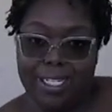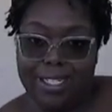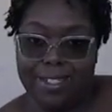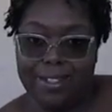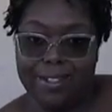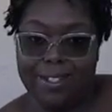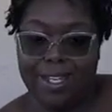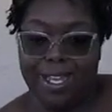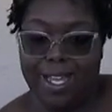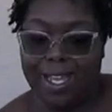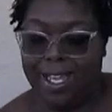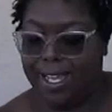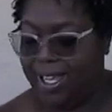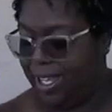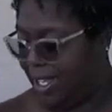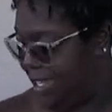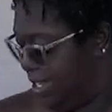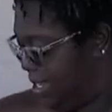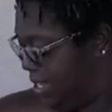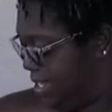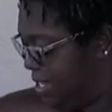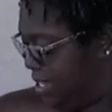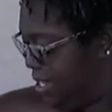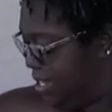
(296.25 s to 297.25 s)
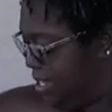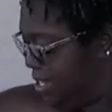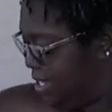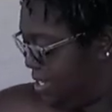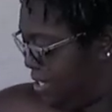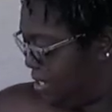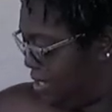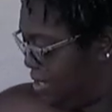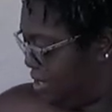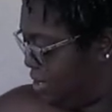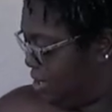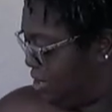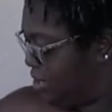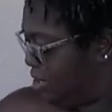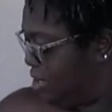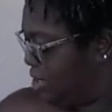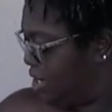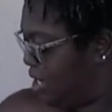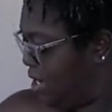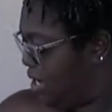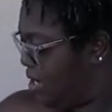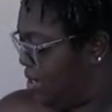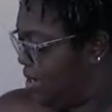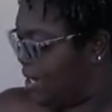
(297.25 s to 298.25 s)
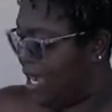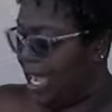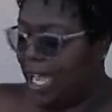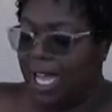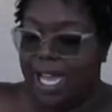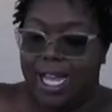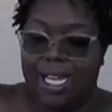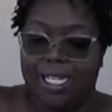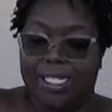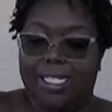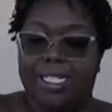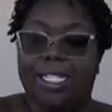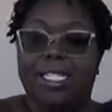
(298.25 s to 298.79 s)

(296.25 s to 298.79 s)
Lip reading: Okay. So guys,